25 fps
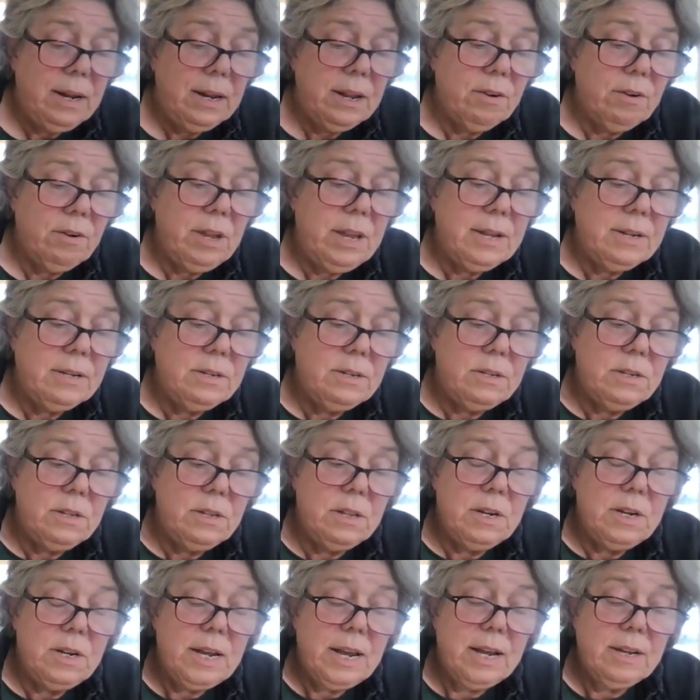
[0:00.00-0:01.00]
their kids to
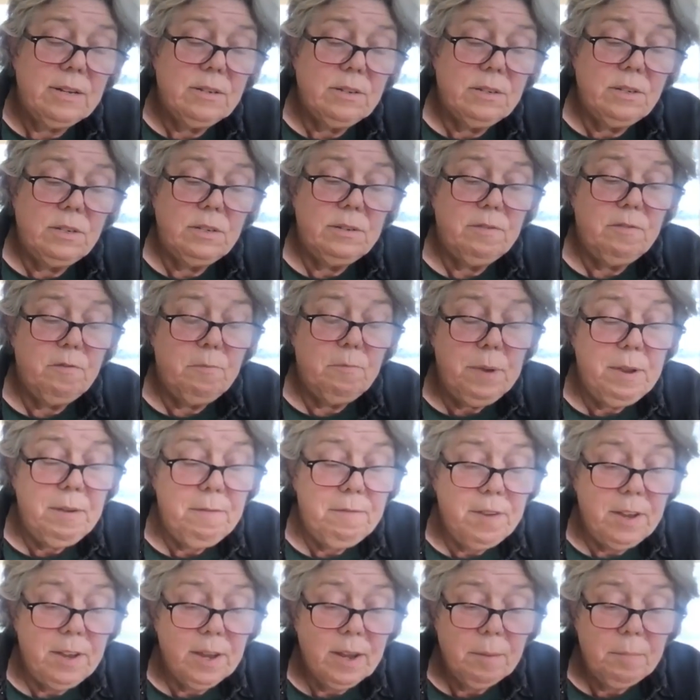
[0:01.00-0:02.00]
the tasks of
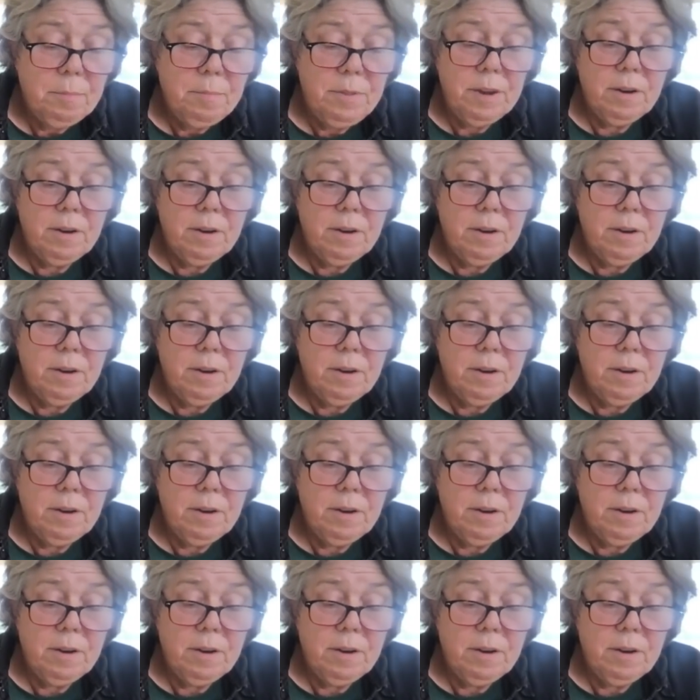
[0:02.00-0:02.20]
beefing up